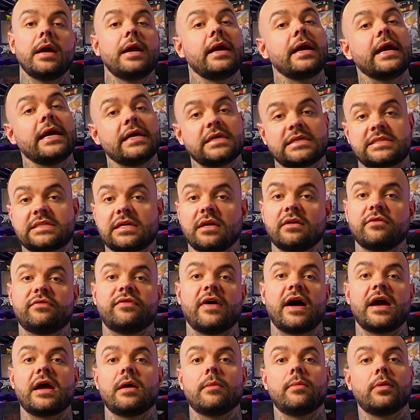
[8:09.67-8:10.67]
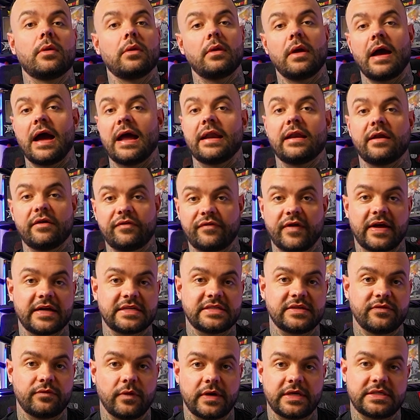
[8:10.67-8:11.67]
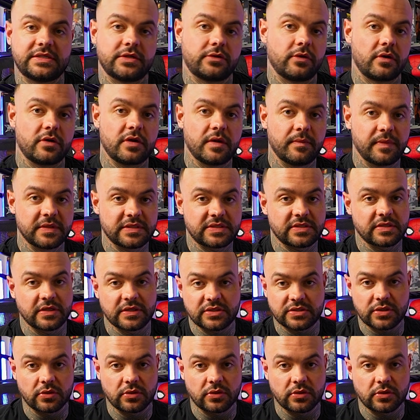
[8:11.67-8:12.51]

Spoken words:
it is still a viable and effective way to grow your business.